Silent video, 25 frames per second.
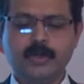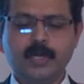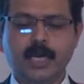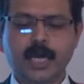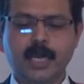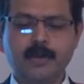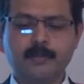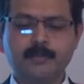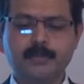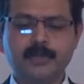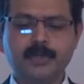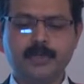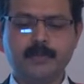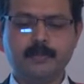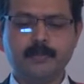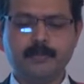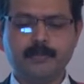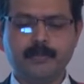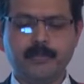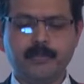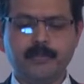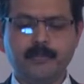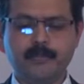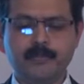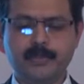and
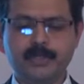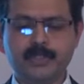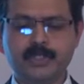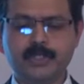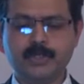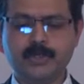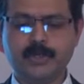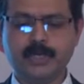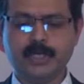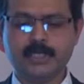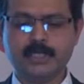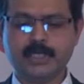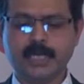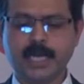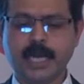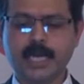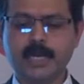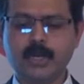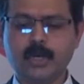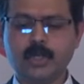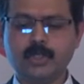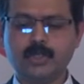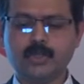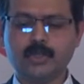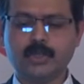PCOS
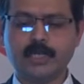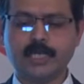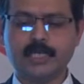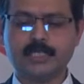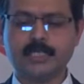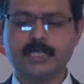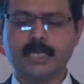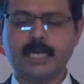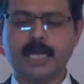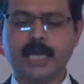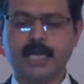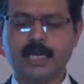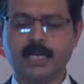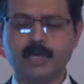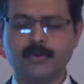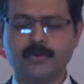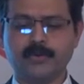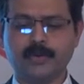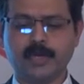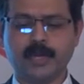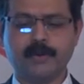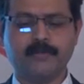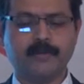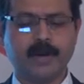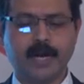can also raise the
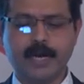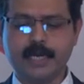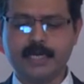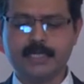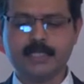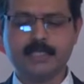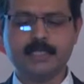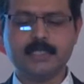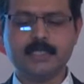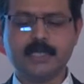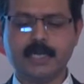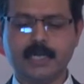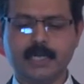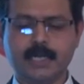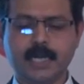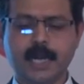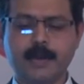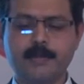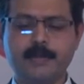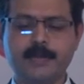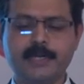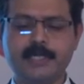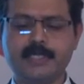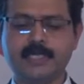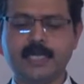likelihood of heart disease and
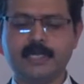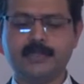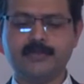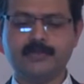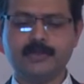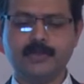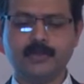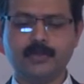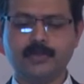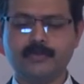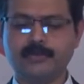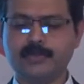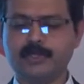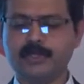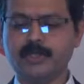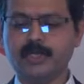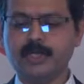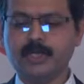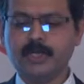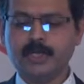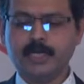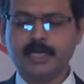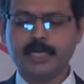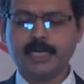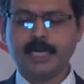diabetes, as we know with
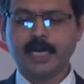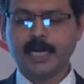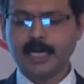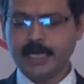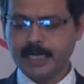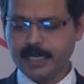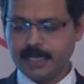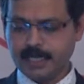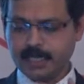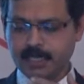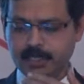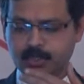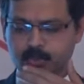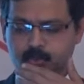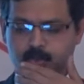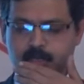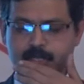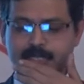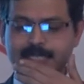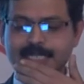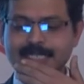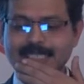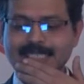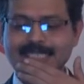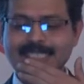regarding
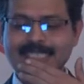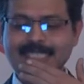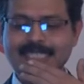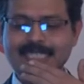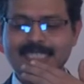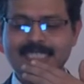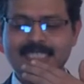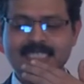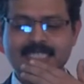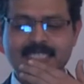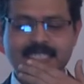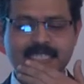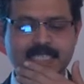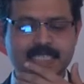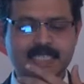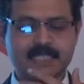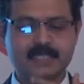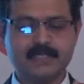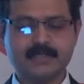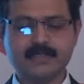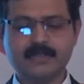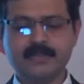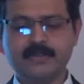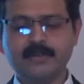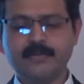insulin resistance in
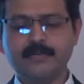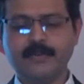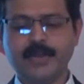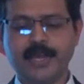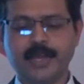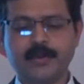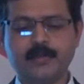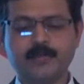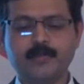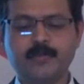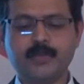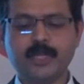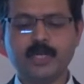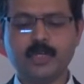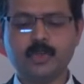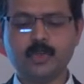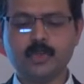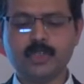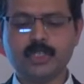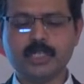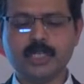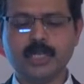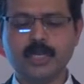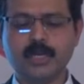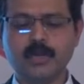this way. The
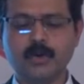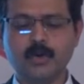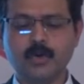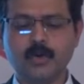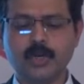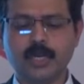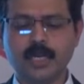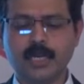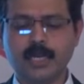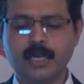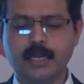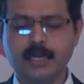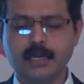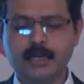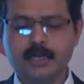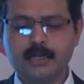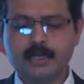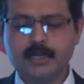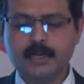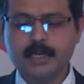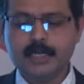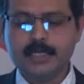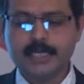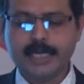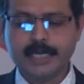total oral
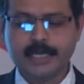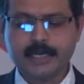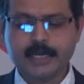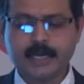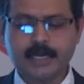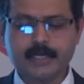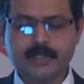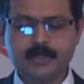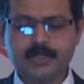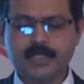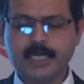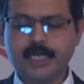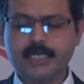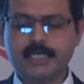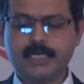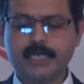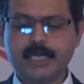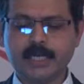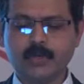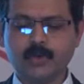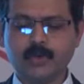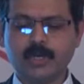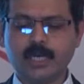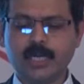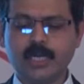they
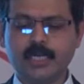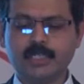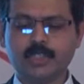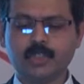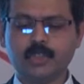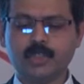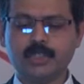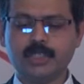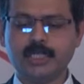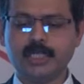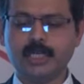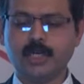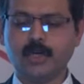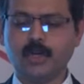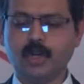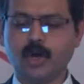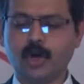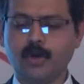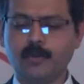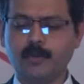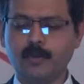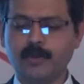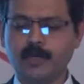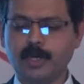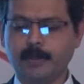take oral estrogen or
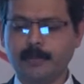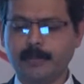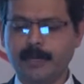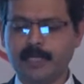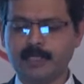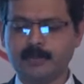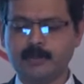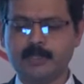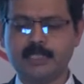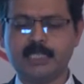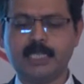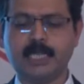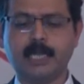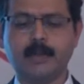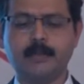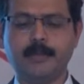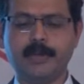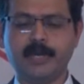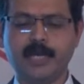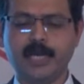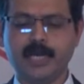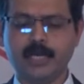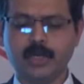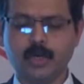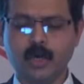hormone replacement
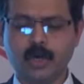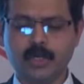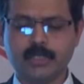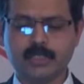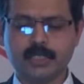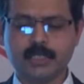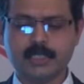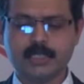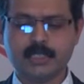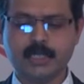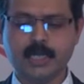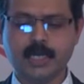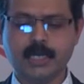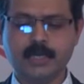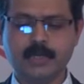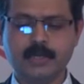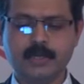therapy can cause it,